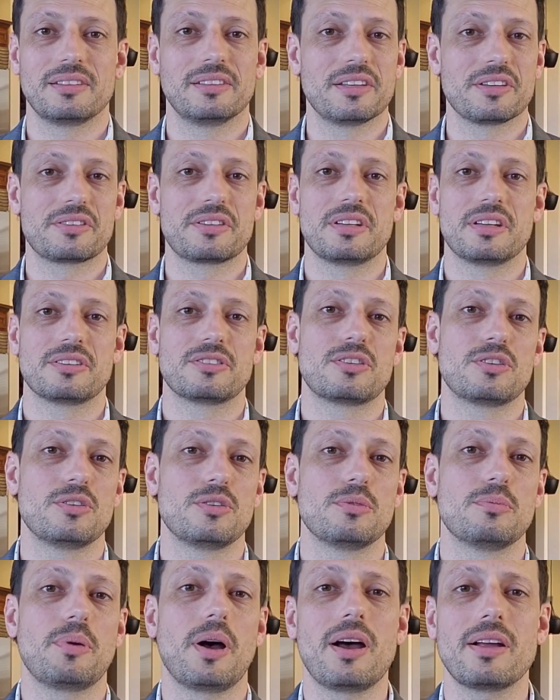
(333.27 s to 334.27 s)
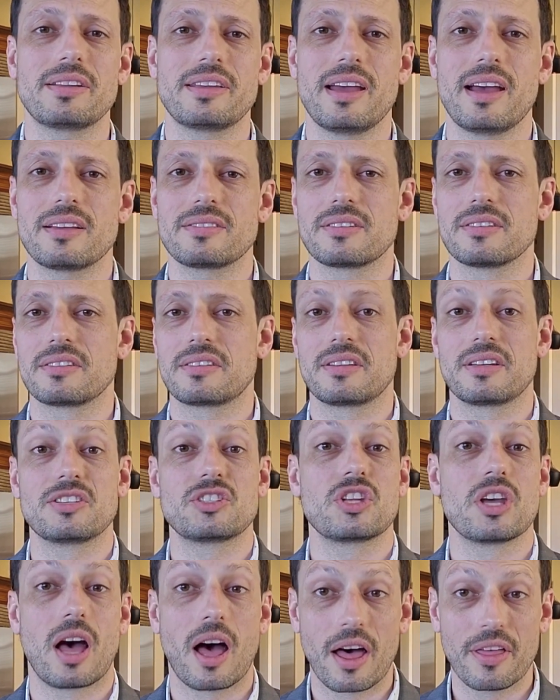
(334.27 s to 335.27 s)
listening to podcasts,
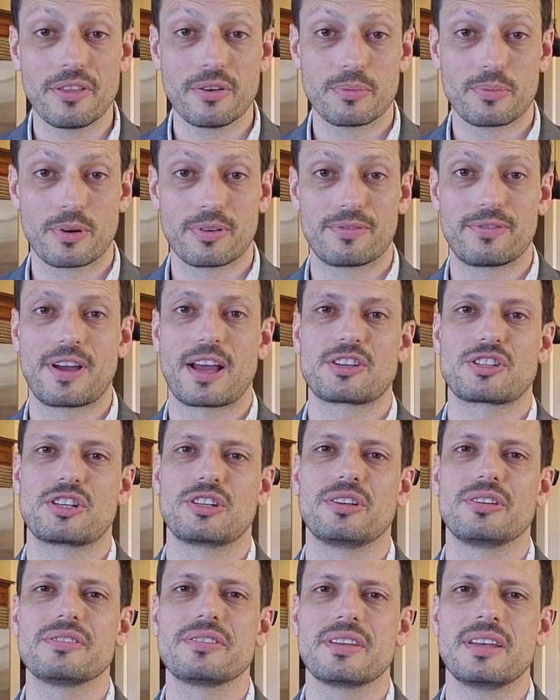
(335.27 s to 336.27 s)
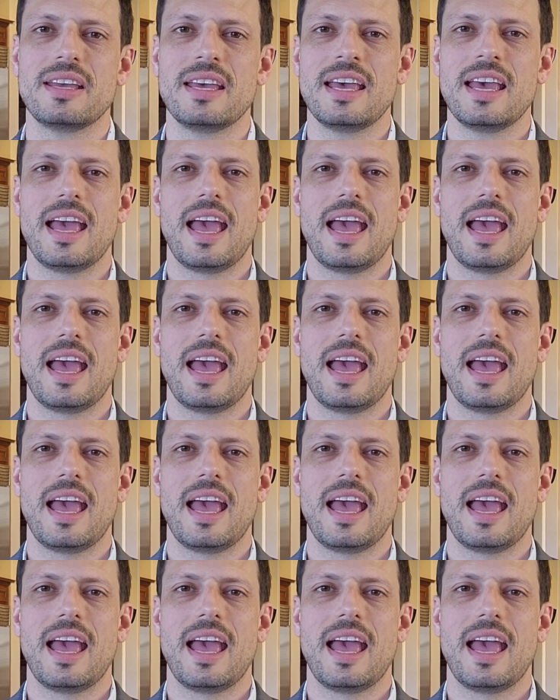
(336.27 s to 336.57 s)
listening to other professionals,